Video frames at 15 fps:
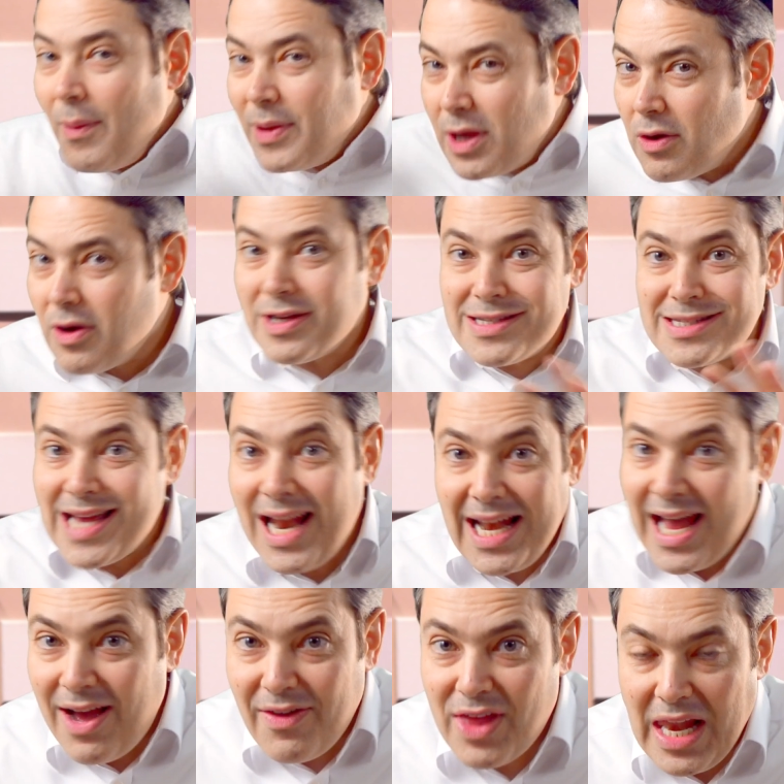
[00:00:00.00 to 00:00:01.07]
we don't know exactly
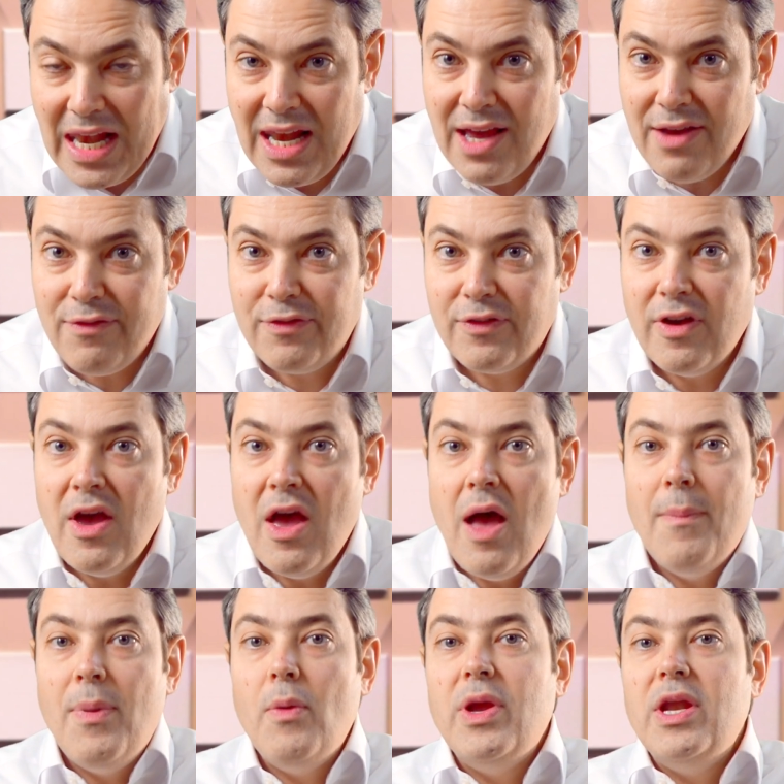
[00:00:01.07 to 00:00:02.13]
how they lived,
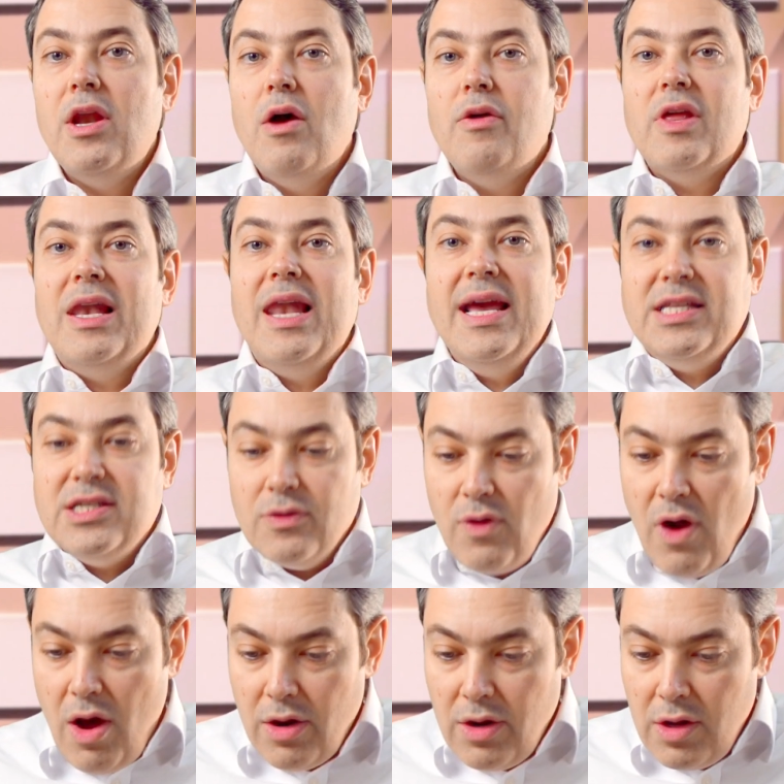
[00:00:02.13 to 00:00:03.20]
but we know that later
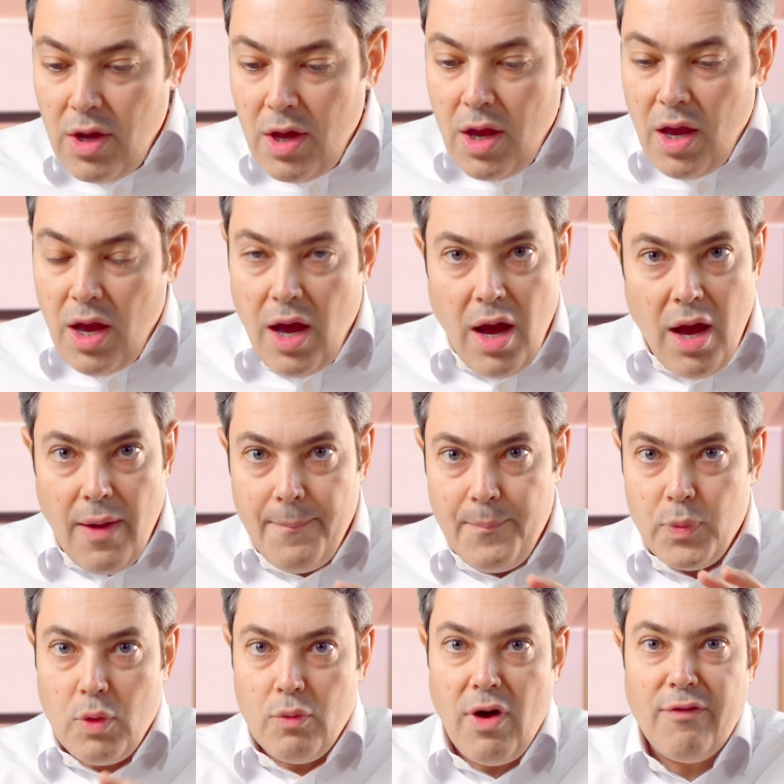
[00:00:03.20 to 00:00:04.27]
on,
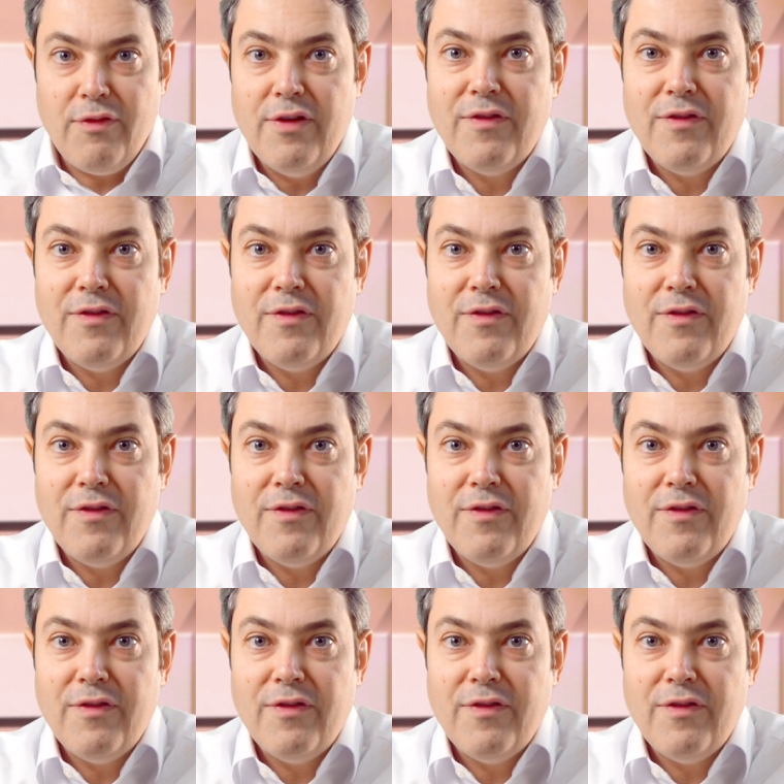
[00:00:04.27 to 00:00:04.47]
roughly